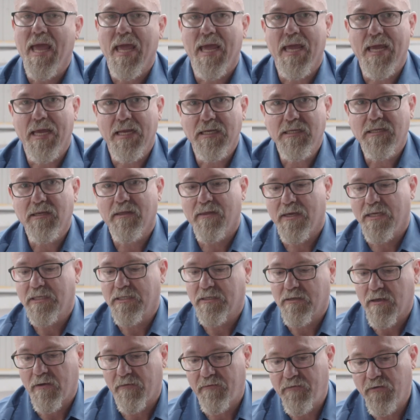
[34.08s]
into
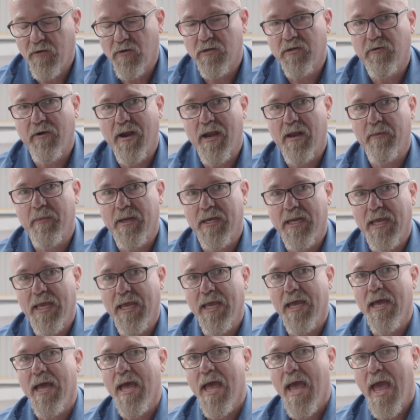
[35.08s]
this filter element
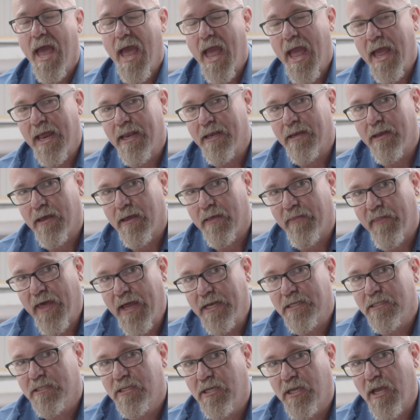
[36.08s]
here, and
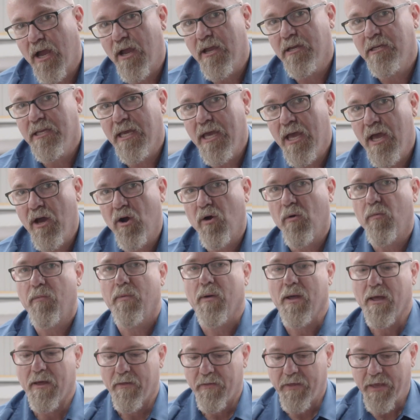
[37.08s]
that's going to help
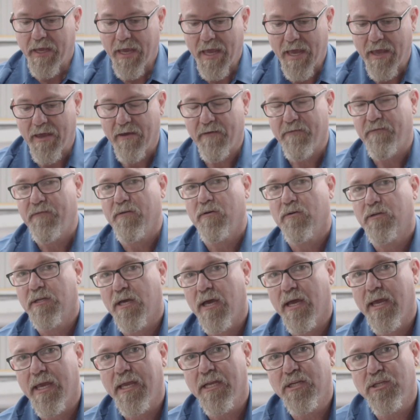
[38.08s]
the air
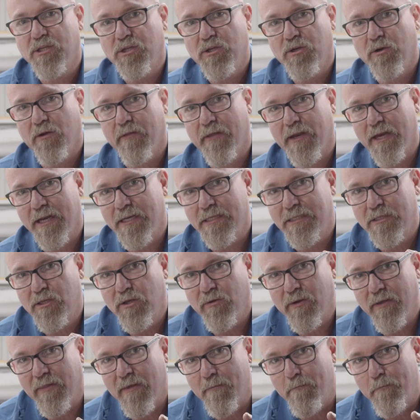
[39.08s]
filter ensure that it's
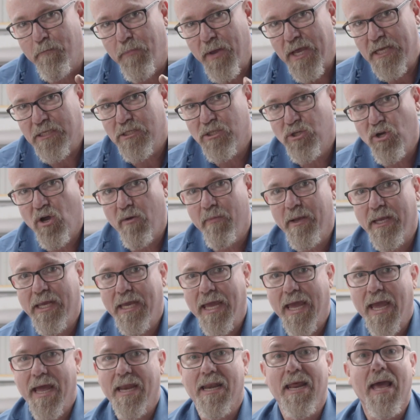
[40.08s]
doing the best job it
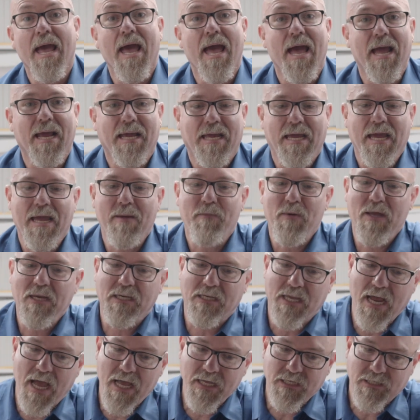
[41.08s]
can at keeping
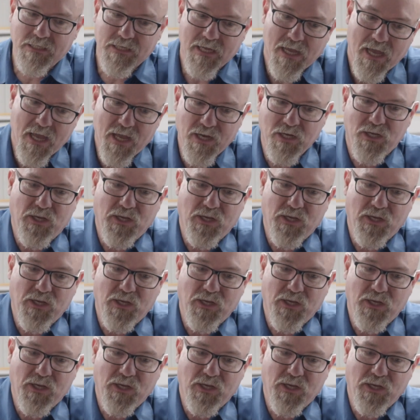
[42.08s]
dust and